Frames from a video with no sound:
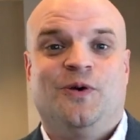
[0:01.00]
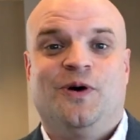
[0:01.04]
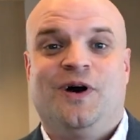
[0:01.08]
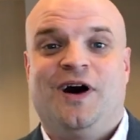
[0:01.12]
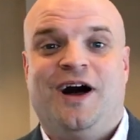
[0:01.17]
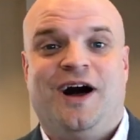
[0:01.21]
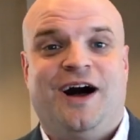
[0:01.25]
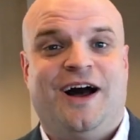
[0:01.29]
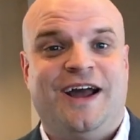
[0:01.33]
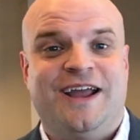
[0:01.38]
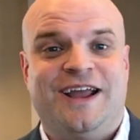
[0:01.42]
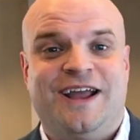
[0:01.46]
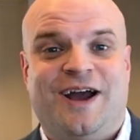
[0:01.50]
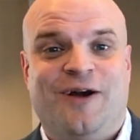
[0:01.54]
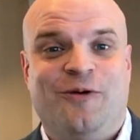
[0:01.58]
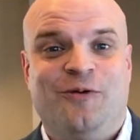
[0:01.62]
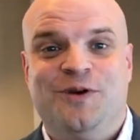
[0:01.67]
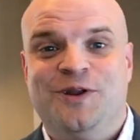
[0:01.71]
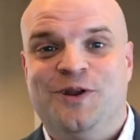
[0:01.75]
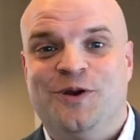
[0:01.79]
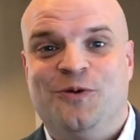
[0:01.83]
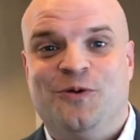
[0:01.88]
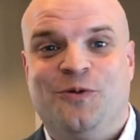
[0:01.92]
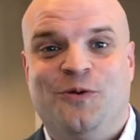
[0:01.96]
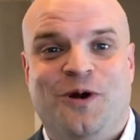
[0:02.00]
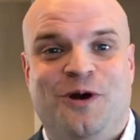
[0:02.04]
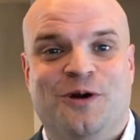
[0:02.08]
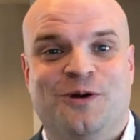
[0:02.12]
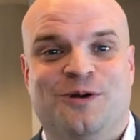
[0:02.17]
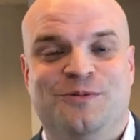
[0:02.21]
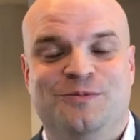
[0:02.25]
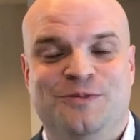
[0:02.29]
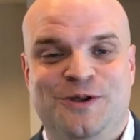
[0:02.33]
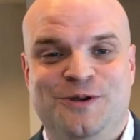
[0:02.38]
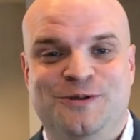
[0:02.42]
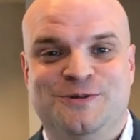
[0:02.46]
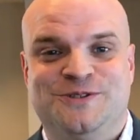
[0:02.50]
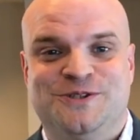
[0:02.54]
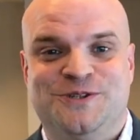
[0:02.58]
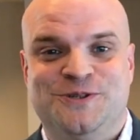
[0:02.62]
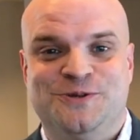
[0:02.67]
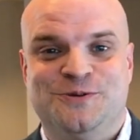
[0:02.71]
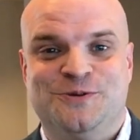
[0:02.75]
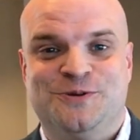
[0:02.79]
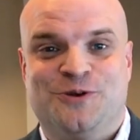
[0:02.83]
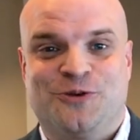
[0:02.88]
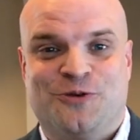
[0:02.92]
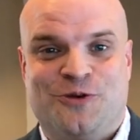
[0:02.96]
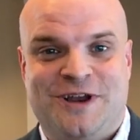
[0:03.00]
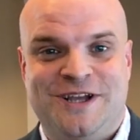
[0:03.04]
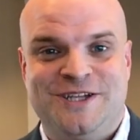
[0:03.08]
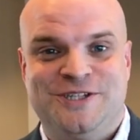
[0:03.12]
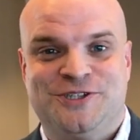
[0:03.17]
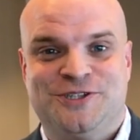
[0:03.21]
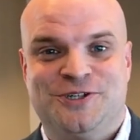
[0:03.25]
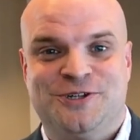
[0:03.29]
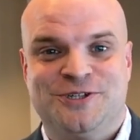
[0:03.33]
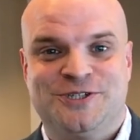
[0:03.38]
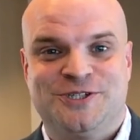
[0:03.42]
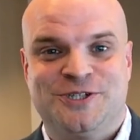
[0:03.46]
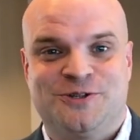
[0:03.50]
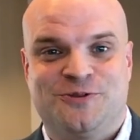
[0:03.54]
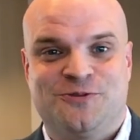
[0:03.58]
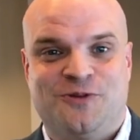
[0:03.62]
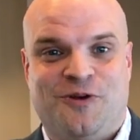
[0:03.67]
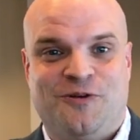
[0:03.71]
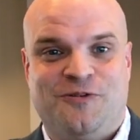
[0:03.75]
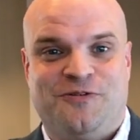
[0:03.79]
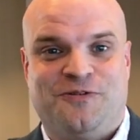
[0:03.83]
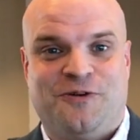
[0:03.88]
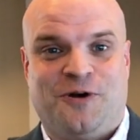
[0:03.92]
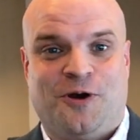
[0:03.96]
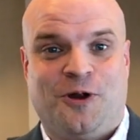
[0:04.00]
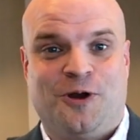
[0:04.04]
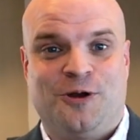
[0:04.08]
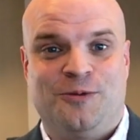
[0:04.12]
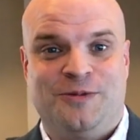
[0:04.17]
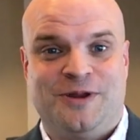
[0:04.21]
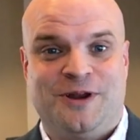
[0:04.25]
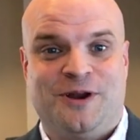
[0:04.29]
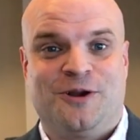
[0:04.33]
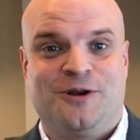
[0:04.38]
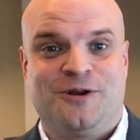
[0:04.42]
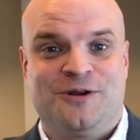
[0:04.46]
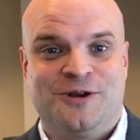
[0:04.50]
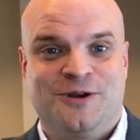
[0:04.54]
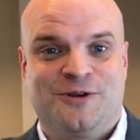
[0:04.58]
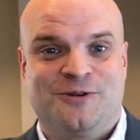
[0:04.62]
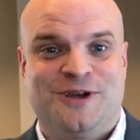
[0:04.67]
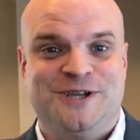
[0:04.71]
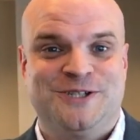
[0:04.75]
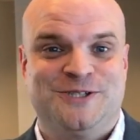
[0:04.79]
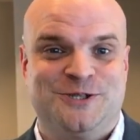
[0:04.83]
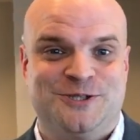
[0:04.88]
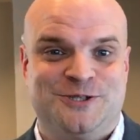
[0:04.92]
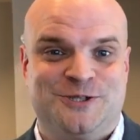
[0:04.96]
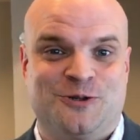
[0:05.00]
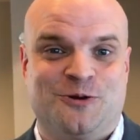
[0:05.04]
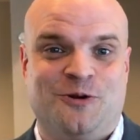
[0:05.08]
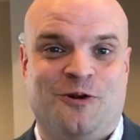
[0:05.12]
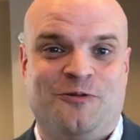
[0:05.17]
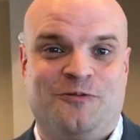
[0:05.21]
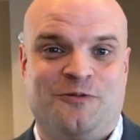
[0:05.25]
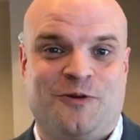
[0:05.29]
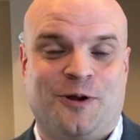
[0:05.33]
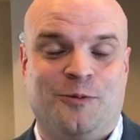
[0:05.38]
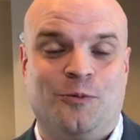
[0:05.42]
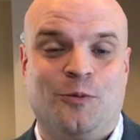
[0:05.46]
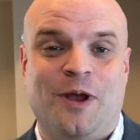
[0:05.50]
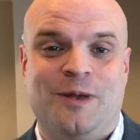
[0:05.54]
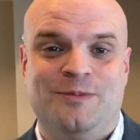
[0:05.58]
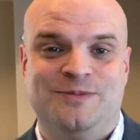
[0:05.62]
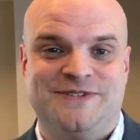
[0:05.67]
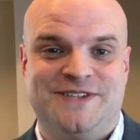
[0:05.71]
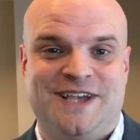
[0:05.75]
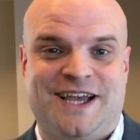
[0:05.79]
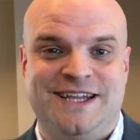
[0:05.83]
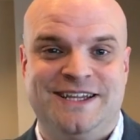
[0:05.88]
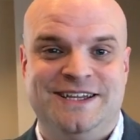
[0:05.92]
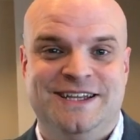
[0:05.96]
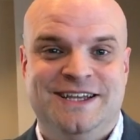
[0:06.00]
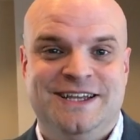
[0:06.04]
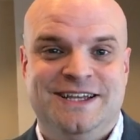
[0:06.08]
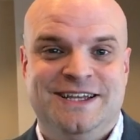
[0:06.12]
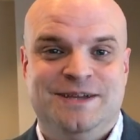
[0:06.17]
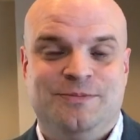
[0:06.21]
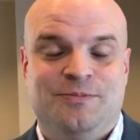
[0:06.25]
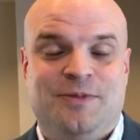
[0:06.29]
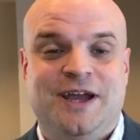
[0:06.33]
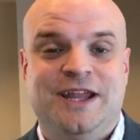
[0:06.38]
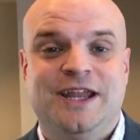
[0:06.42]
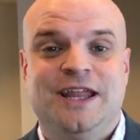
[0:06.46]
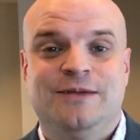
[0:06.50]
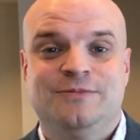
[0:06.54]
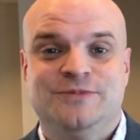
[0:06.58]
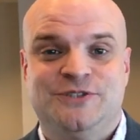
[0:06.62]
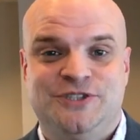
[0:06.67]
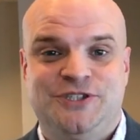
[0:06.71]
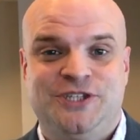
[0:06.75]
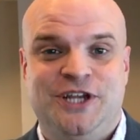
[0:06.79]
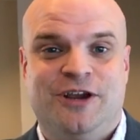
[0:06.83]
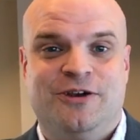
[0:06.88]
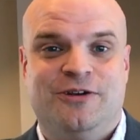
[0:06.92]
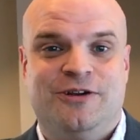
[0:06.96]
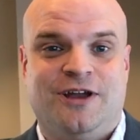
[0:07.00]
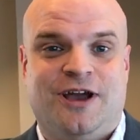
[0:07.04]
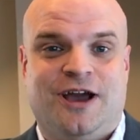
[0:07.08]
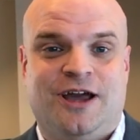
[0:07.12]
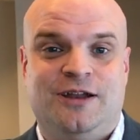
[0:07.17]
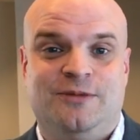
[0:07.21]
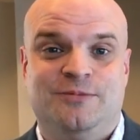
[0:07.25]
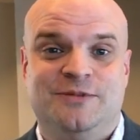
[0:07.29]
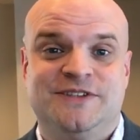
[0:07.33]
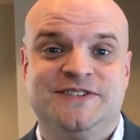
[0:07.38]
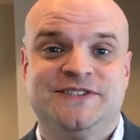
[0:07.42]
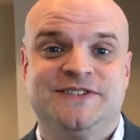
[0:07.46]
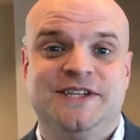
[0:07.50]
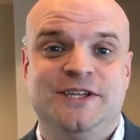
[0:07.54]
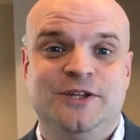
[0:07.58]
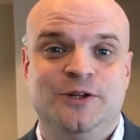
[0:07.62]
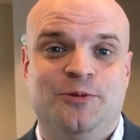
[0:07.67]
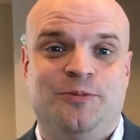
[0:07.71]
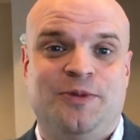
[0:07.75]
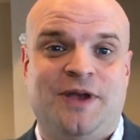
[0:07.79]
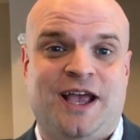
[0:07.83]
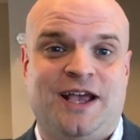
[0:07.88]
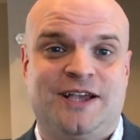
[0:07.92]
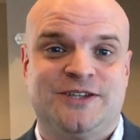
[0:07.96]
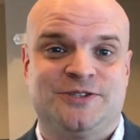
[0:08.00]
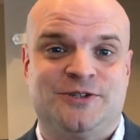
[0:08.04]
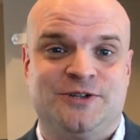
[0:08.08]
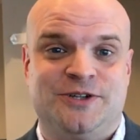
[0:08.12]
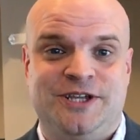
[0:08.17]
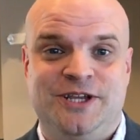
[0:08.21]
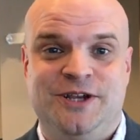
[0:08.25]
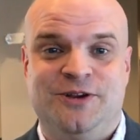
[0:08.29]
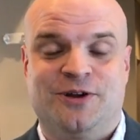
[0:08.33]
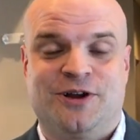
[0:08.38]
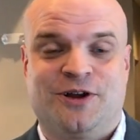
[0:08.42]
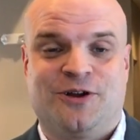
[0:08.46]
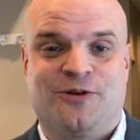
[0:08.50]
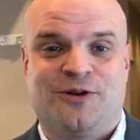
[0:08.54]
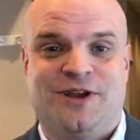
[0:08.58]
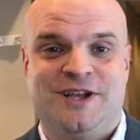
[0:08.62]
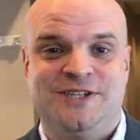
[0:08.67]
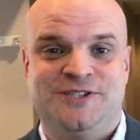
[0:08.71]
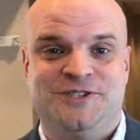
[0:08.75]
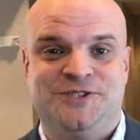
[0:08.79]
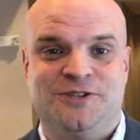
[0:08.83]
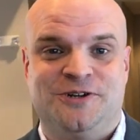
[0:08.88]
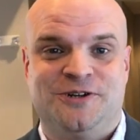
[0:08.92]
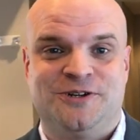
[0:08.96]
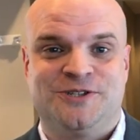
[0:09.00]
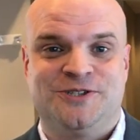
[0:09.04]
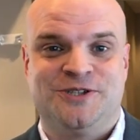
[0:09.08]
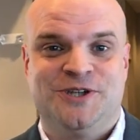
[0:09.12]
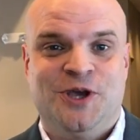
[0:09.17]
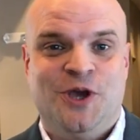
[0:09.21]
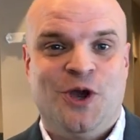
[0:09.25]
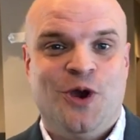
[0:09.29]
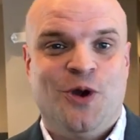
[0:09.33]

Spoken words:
Well, hi, I want to welcome you to Christ Church at Grove Farm and our Christ Church at Grove Farm website. My name is Jared Ott. I'm the senior pastor here at Christ Church.